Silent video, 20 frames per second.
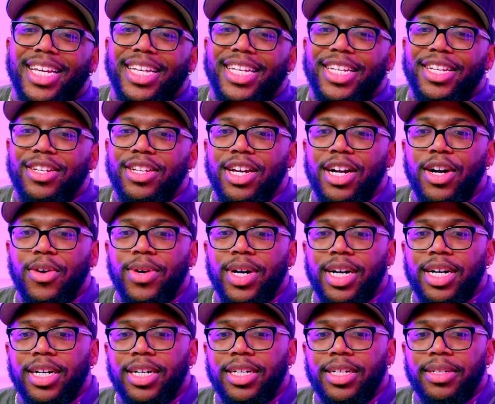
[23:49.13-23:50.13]
You
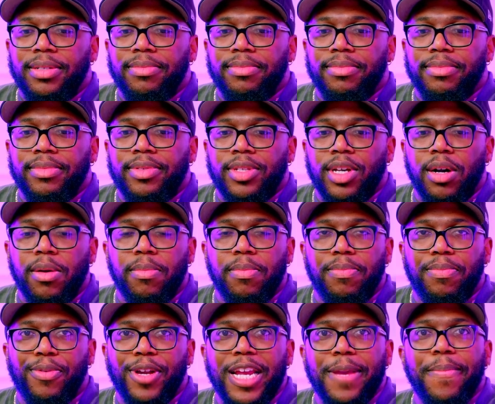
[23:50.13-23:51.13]
know, so
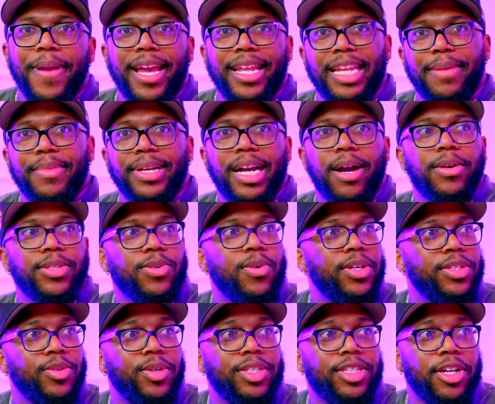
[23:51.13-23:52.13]
pre-pandemic, I was
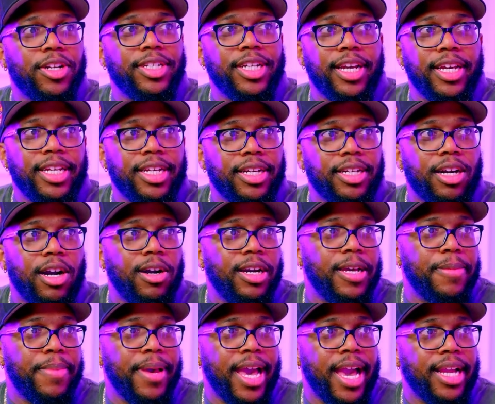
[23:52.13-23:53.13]
going to a church out here called
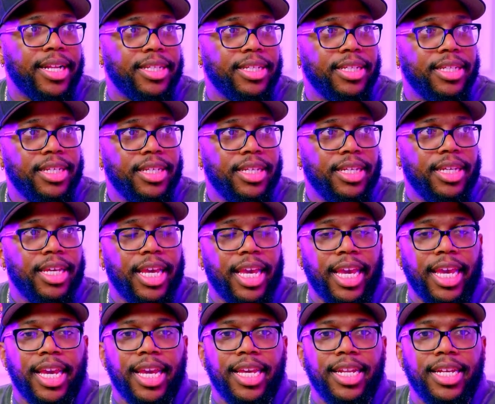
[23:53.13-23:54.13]
Impact.
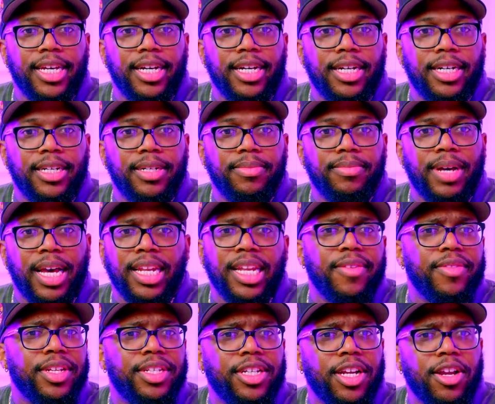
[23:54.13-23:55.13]
And I
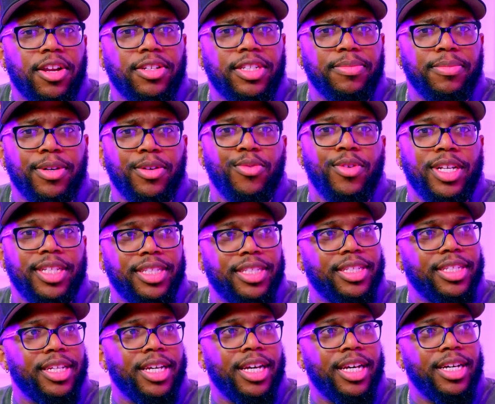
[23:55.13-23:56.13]
love the church. But
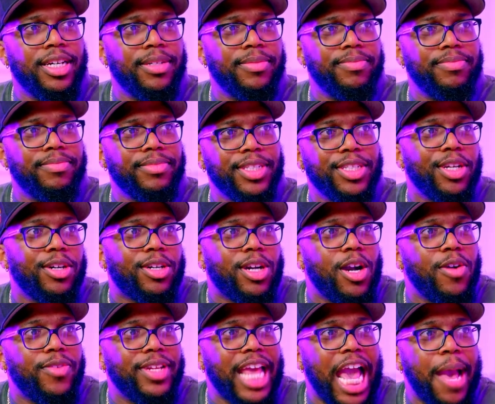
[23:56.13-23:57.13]
once, you know,
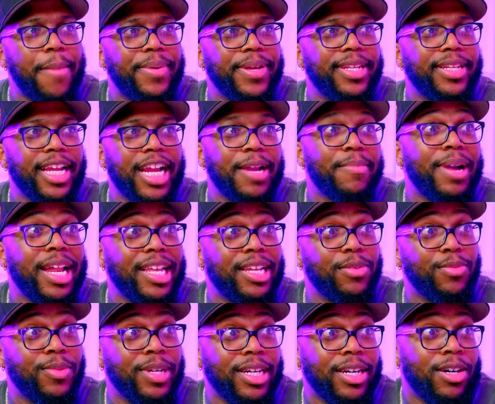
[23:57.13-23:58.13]
COVID happened,
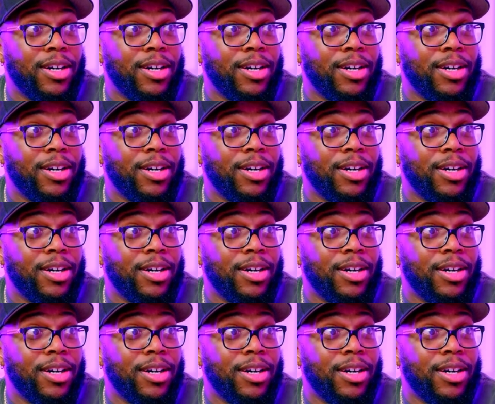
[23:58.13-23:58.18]
everybody went